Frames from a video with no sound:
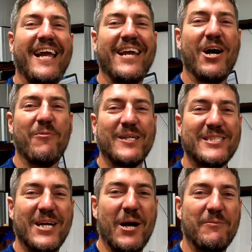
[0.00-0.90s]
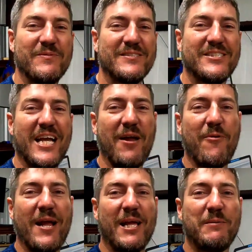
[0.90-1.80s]
Hey y'all, what's up? Chad
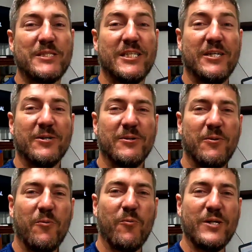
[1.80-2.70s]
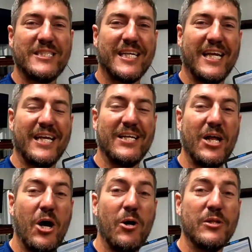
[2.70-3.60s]
Wright comes to you here once again
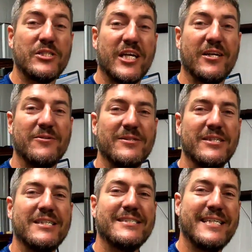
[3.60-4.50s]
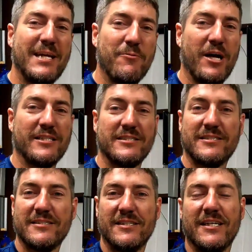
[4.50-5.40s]
on the channel, Team
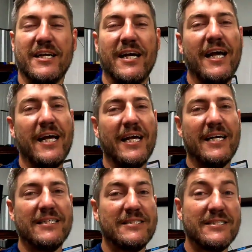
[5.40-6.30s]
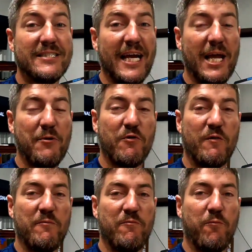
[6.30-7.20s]
Righteous, and today
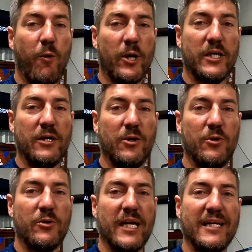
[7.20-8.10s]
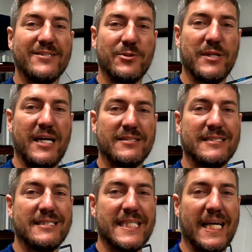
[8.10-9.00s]
we're working on a
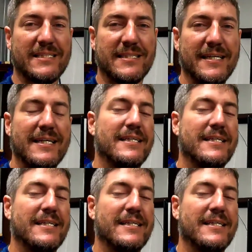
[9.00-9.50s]
2006